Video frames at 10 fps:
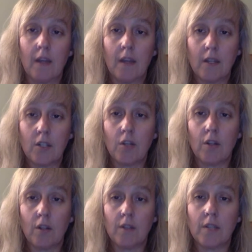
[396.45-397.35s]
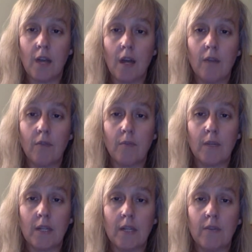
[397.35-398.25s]
it took time for
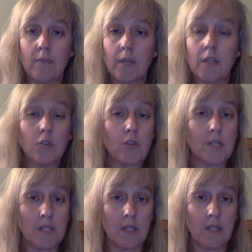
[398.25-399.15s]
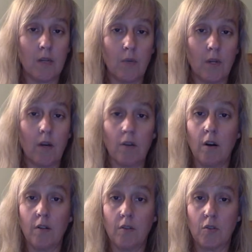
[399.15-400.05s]
me to even be interested in what I'll
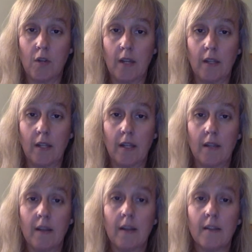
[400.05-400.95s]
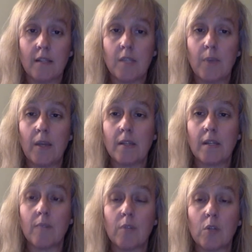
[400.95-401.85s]
call neutrality, the space
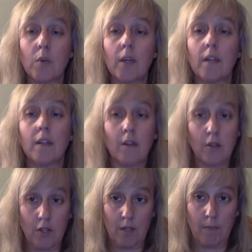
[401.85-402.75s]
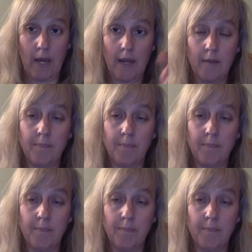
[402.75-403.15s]
in between good and bad.